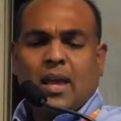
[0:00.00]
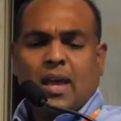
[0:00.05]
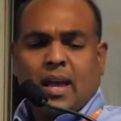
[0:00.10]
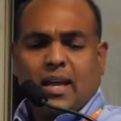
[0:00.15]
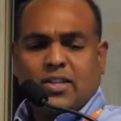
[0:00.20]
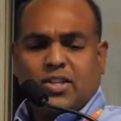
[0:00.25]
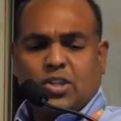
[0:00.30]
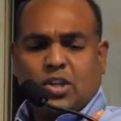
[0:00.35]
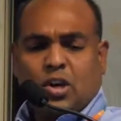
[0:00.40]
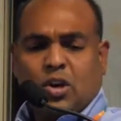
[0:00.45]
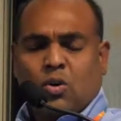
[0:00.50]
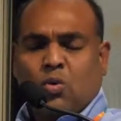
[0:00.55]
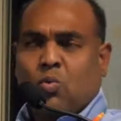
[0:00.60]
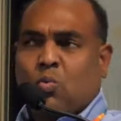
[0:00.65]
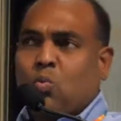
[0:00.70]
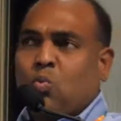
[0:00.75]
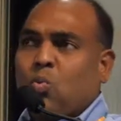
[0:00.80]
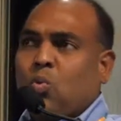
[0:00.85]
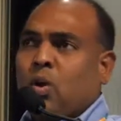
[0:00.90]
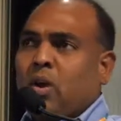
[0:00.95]
And
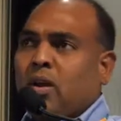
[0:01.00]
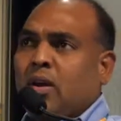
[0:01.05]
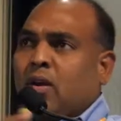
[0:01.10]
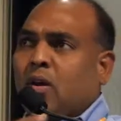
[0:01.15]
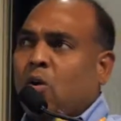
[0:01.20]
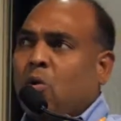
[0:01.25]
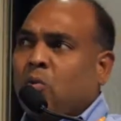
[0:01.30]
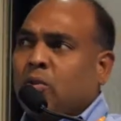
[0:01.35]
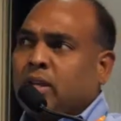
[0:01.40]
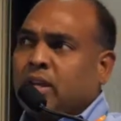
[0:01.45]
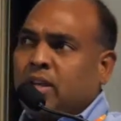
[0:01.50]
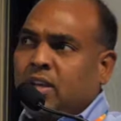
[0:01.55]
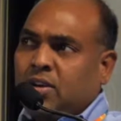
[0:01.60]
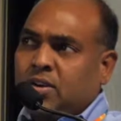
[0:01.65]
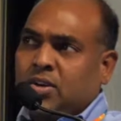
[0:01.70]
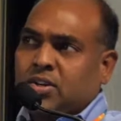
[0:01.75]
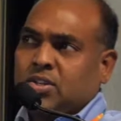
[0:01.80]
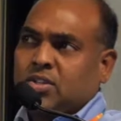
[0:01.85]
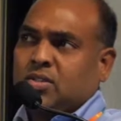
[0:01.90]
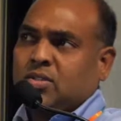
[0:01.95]
so over the
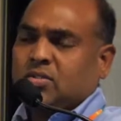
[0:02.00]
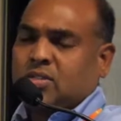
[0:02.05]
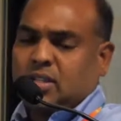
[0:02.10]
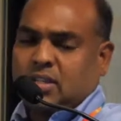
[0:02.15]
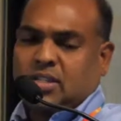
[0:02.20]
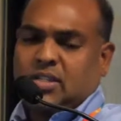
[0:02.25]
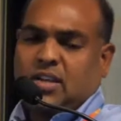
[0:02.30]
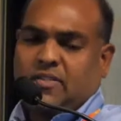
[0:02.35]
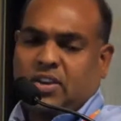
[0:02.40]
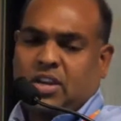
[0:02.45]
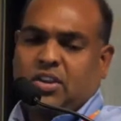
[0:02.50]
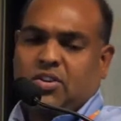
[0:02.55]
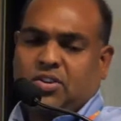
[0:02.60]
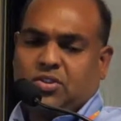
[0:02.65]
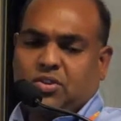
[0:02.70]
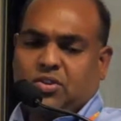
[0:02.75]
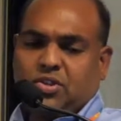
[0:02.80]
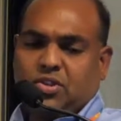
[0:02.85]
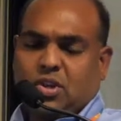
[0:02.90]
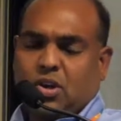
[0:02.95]
years, 6, 7
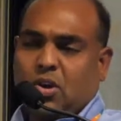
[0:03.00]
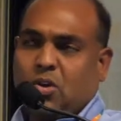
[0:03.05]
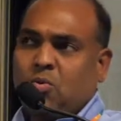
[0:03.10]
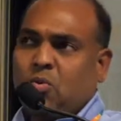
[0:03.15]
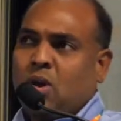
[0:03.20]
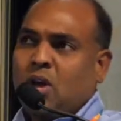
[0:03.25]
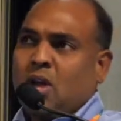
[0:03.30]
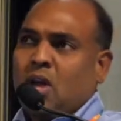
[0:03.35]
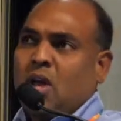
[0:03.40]
years or so,